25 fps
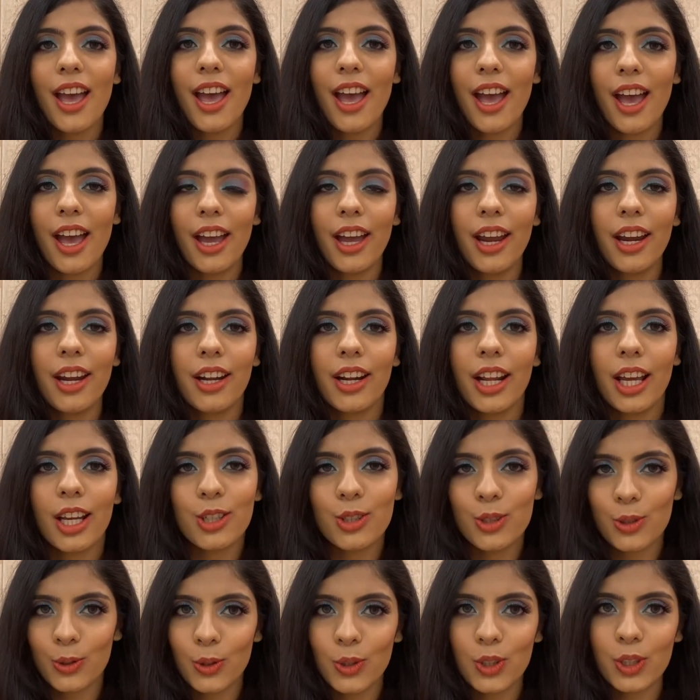And
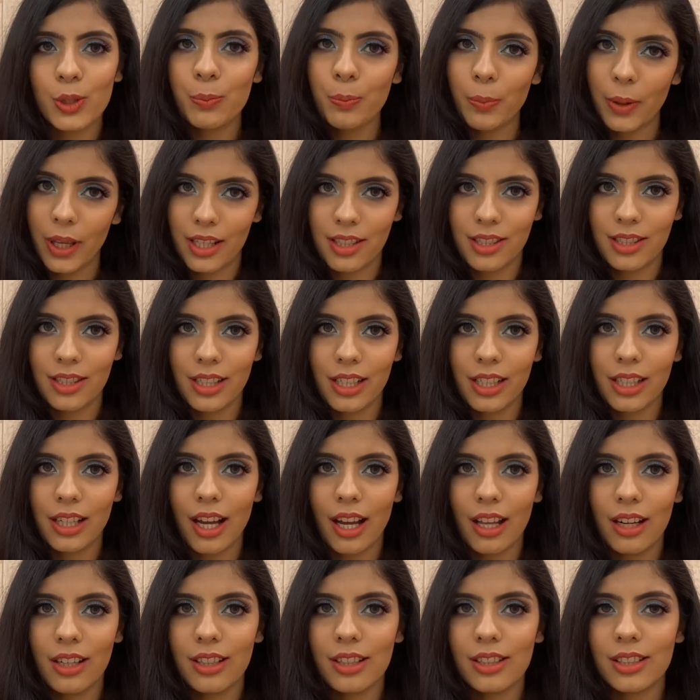I chose pastel
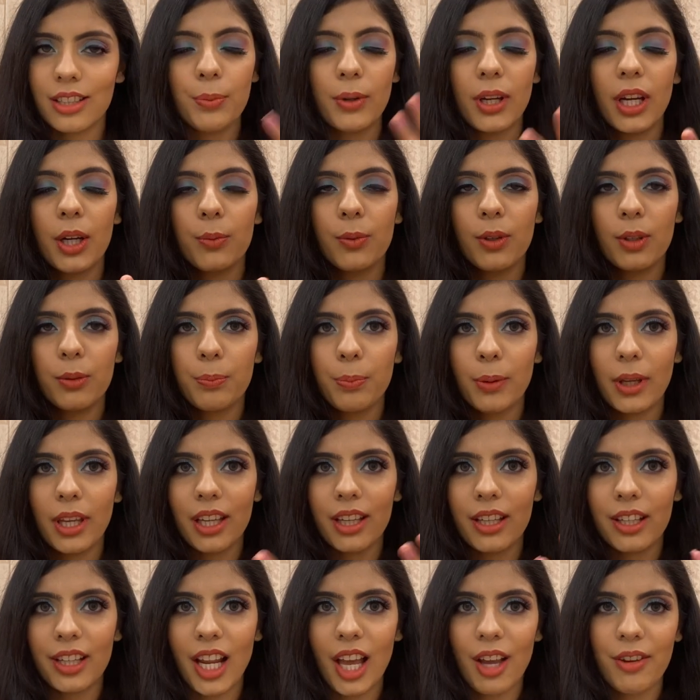colors, played with
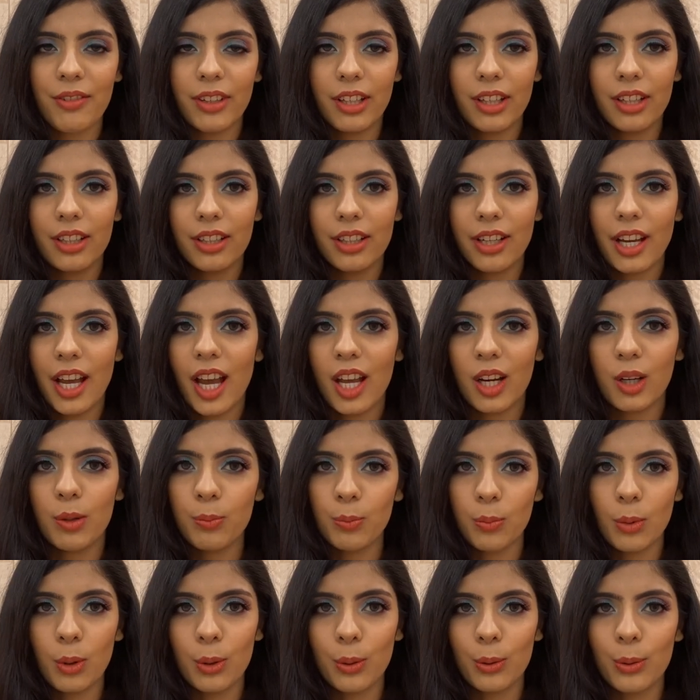pink, lavender
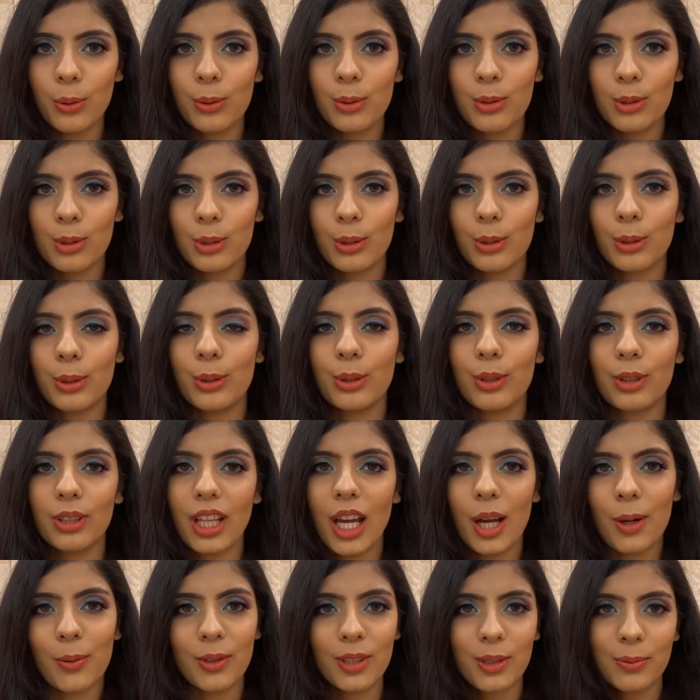and blue. So
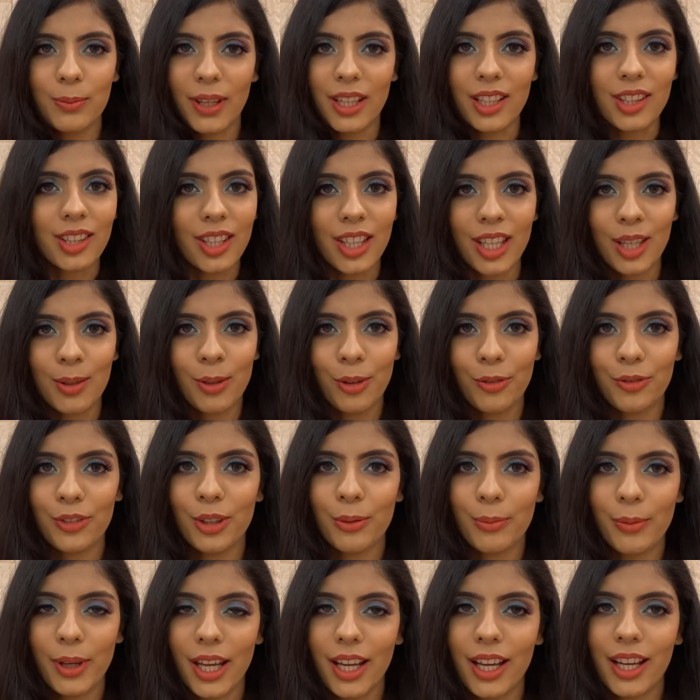that was my theme of
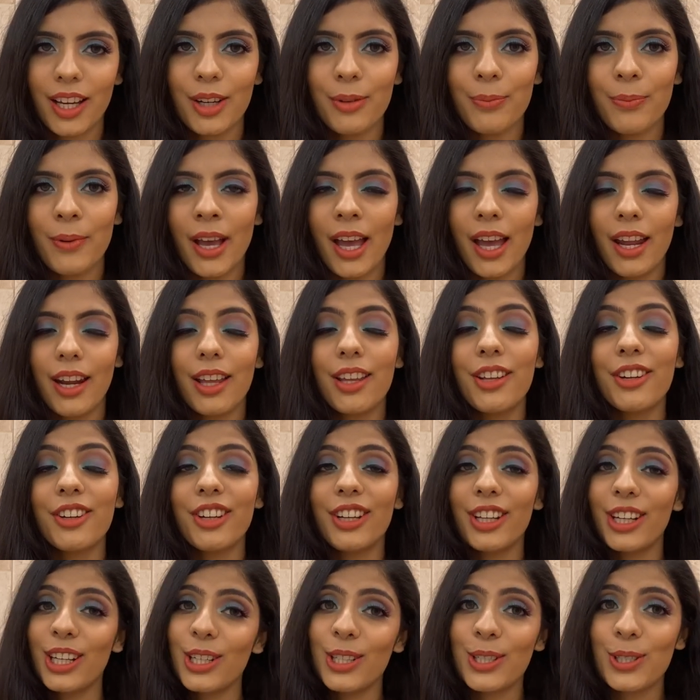the makeup and I
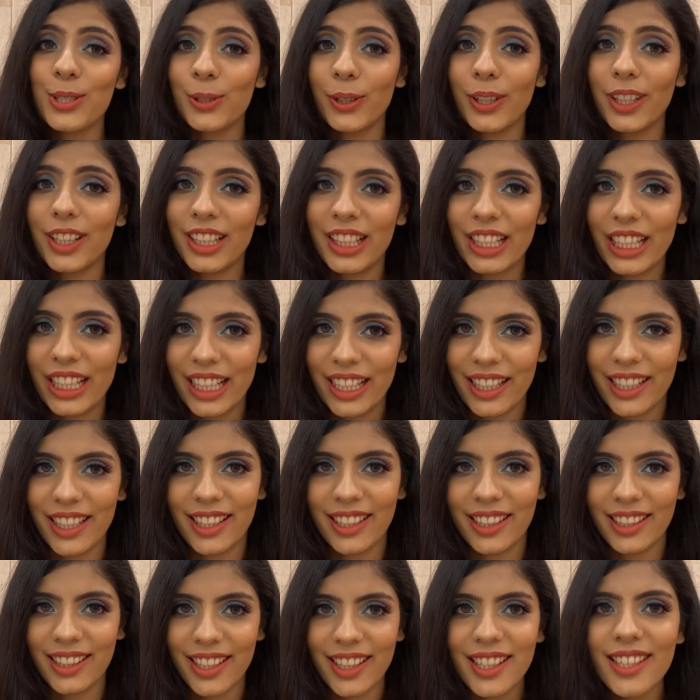really enjoyed
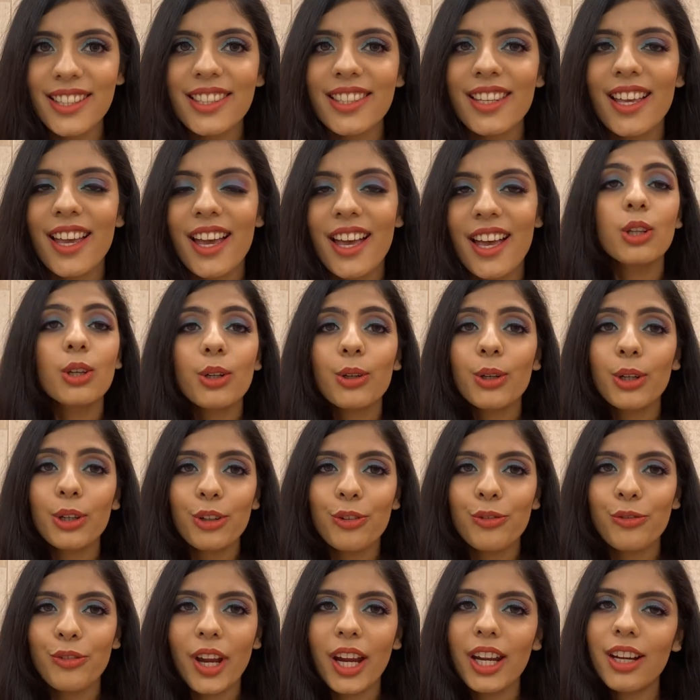creating this. You're going
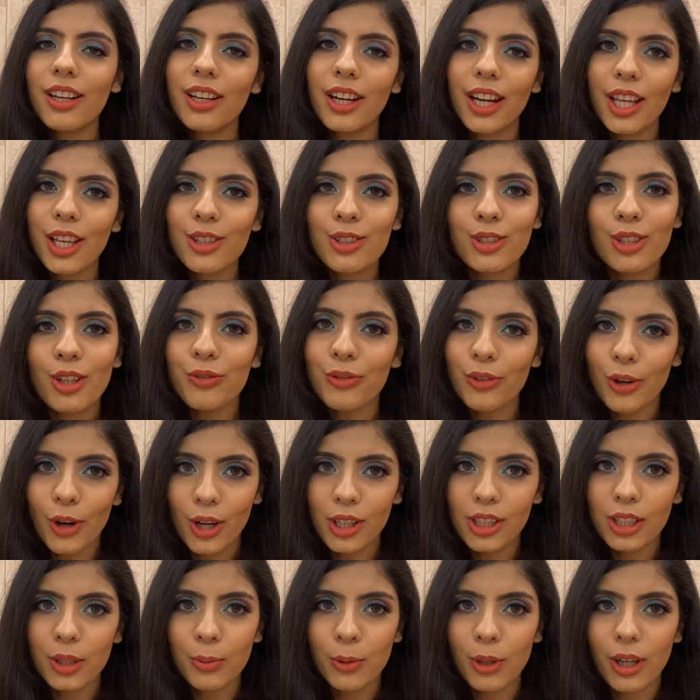to find links of
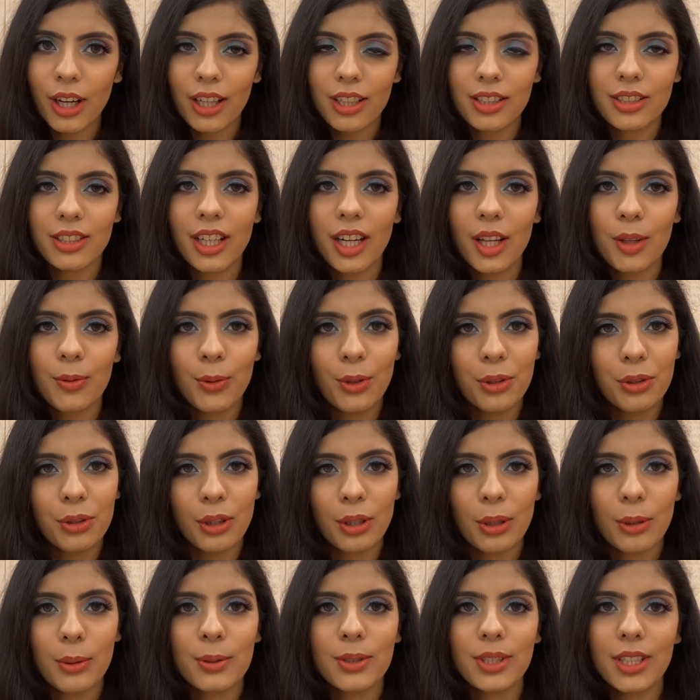all the products that I'm going
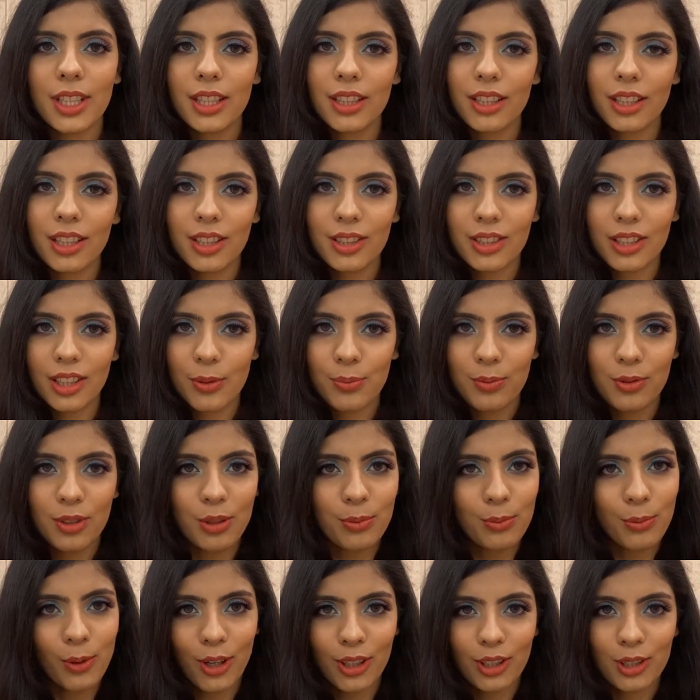to use in the
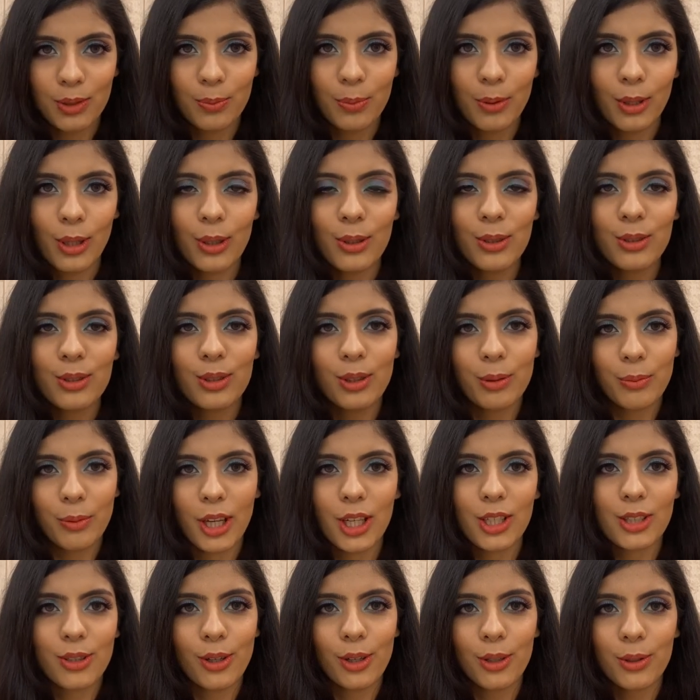description box below. So
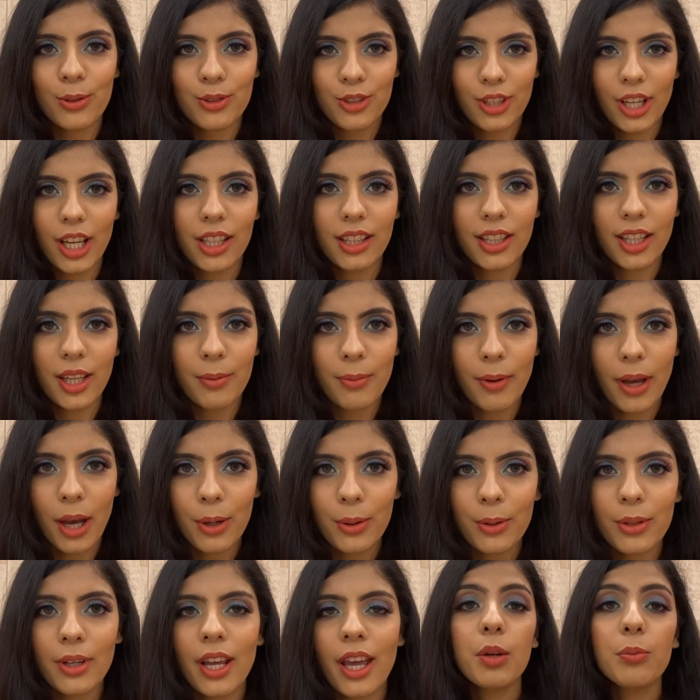make sure to check them
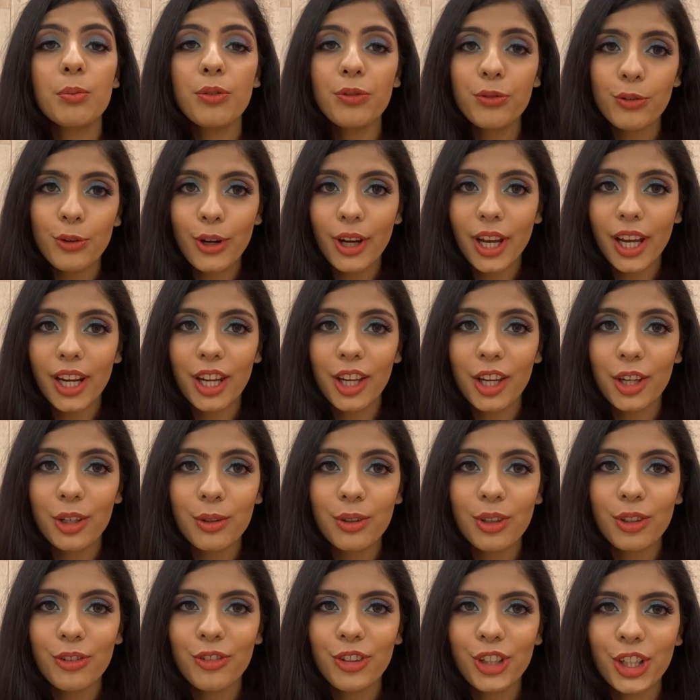out. And before getting
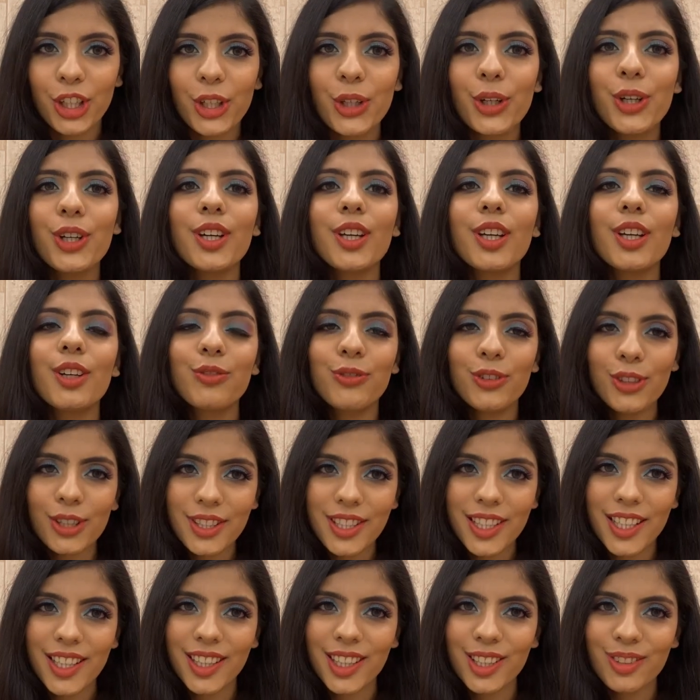into the video, if you're
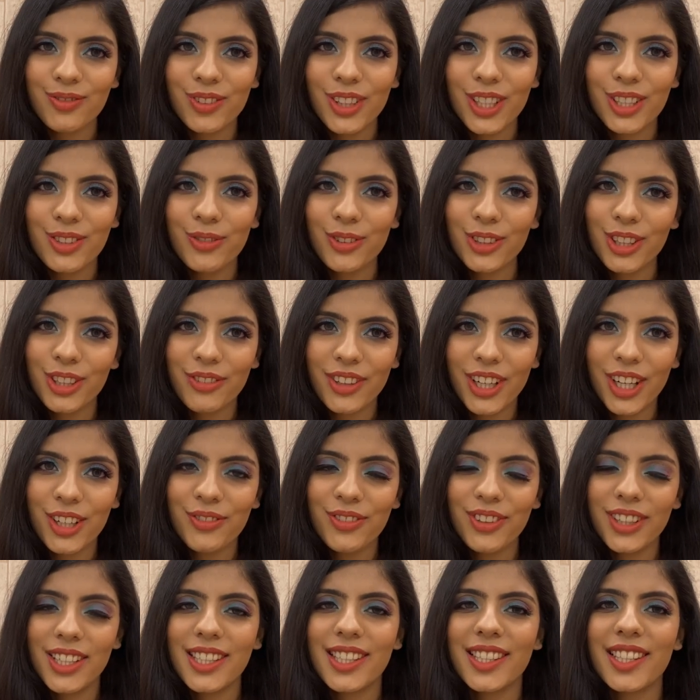seeing this face for the very
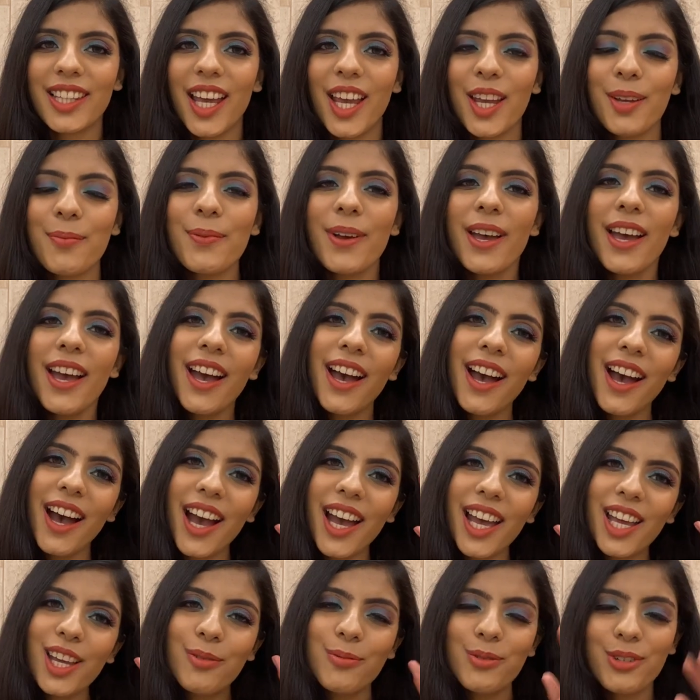first time,
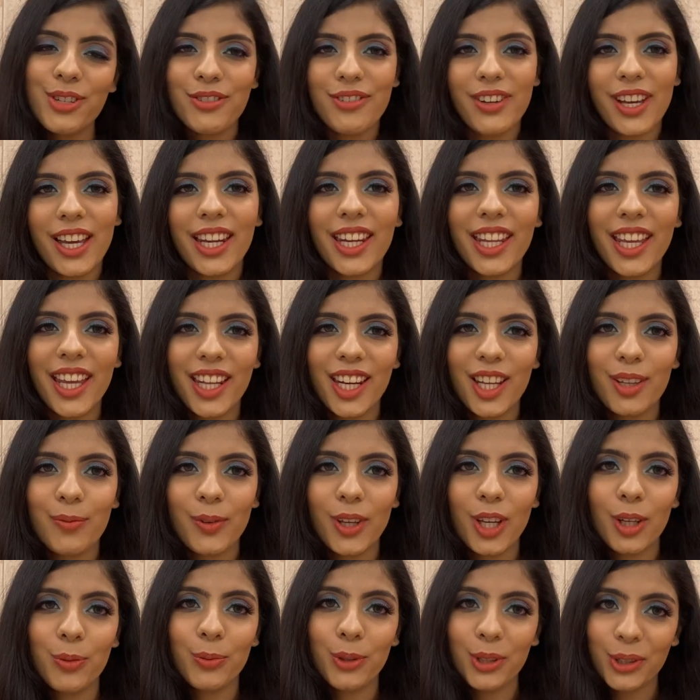hi, I'm Shivani and I
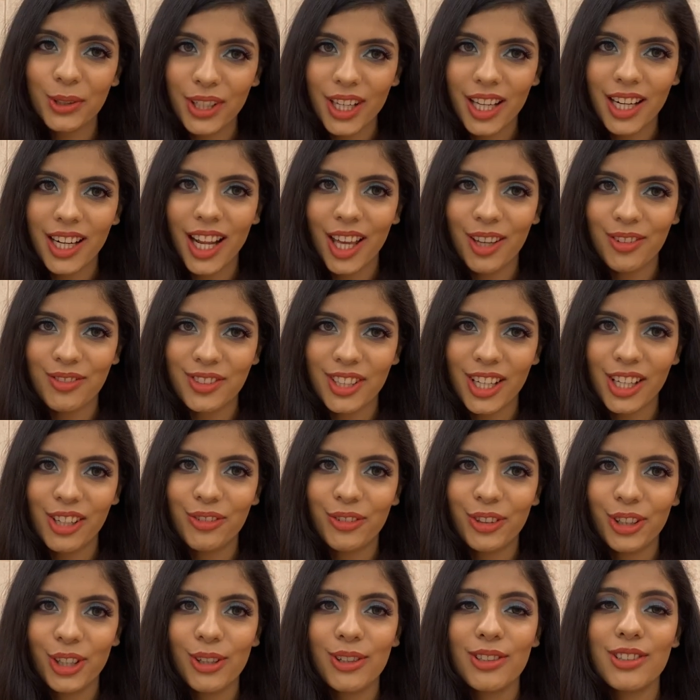make beauty and lifestyle
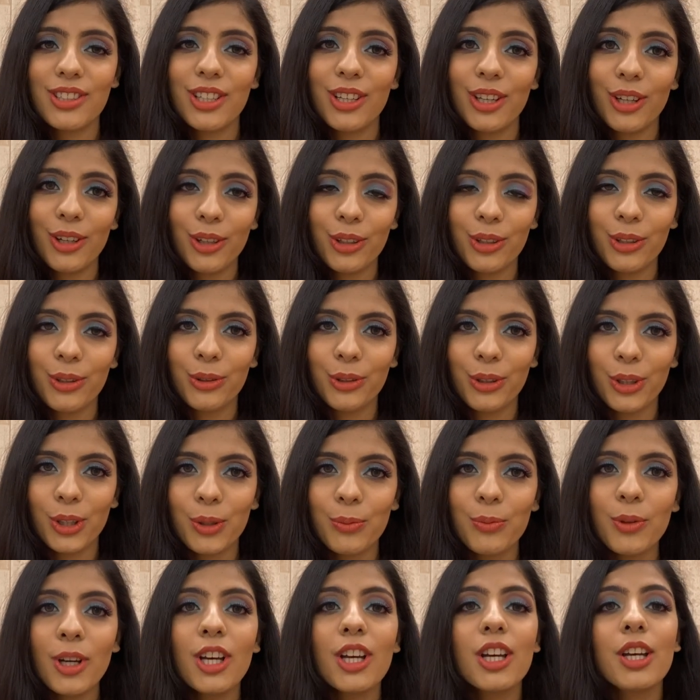videos here on
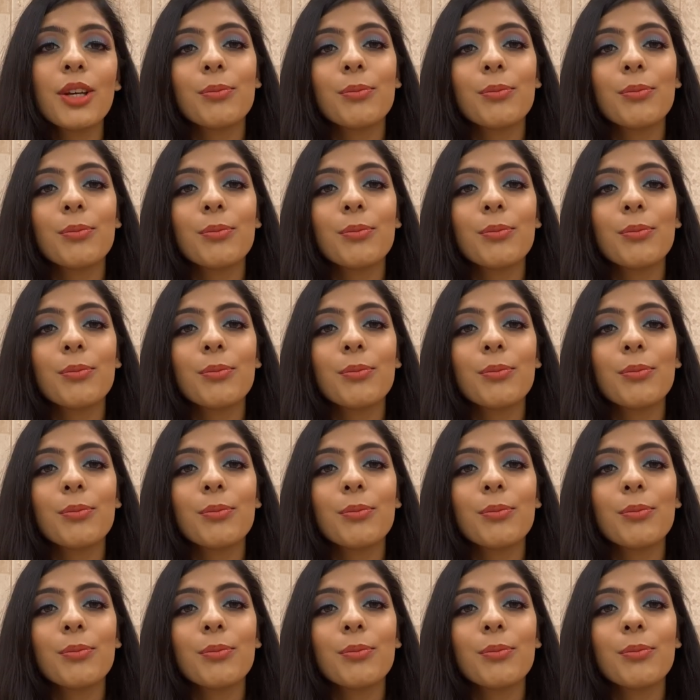YouTube.